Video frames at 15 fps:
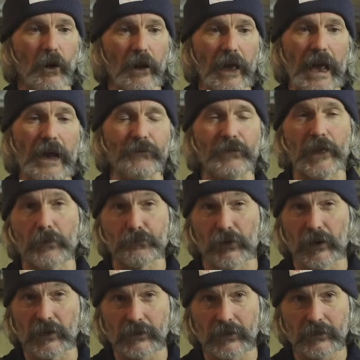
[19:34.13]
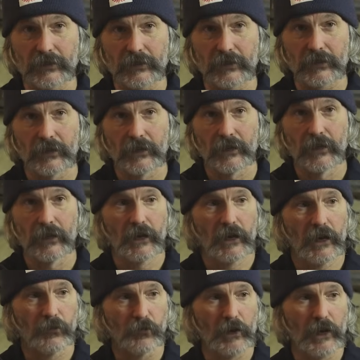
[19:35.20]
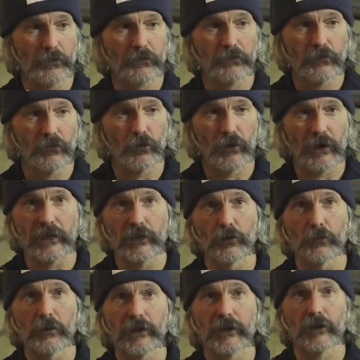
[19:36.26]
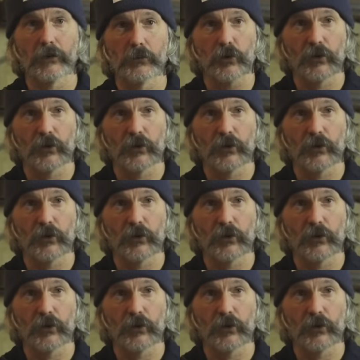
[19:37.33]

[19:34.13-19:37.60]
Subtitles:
to have that presence of when I kill my caribou,